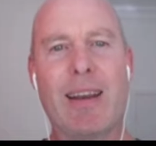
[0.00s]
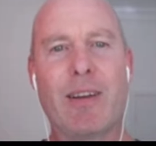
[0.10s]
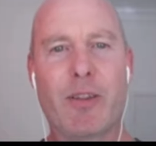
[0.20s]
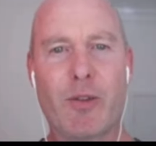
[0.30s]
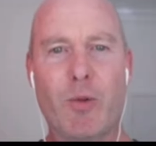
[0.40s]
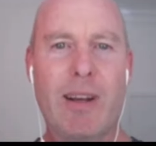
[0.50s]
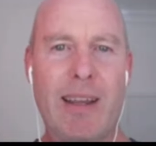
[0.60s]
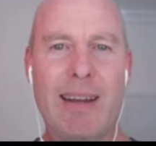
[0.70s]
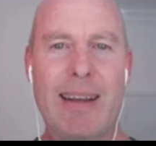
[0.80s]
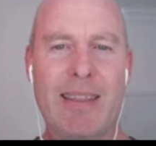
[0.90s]
and thought
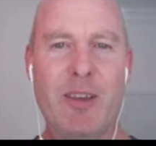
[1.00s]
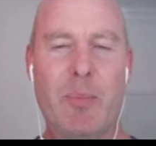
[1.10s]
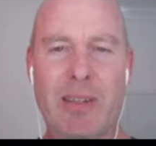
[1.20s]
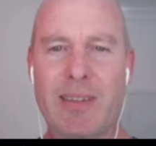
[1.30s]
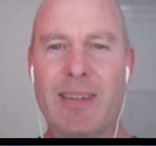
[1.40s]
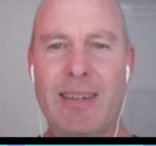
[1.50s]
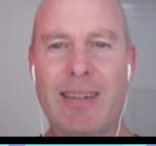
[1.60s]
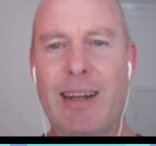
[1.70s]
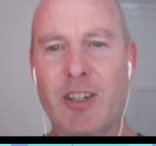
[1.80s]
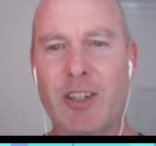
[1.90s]
leader in the business
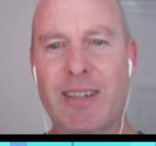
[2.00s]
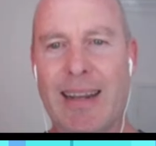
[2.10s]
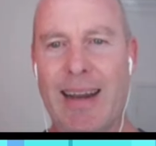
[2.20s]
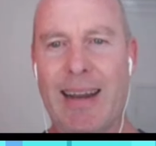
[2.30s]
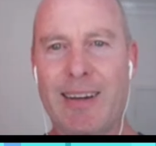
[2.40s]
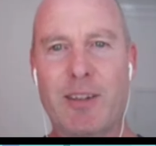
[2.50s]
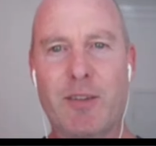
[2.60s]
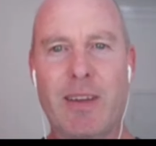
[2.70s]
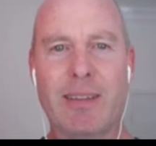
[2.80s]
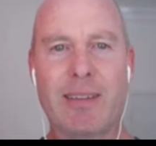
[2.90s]
intelligence and
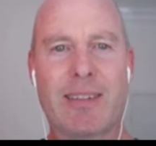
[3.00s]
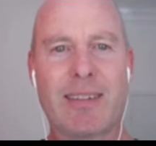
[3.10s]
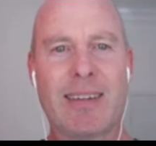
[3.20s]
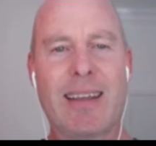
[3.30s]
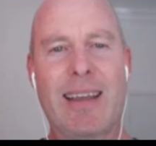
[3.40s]
analytics fields.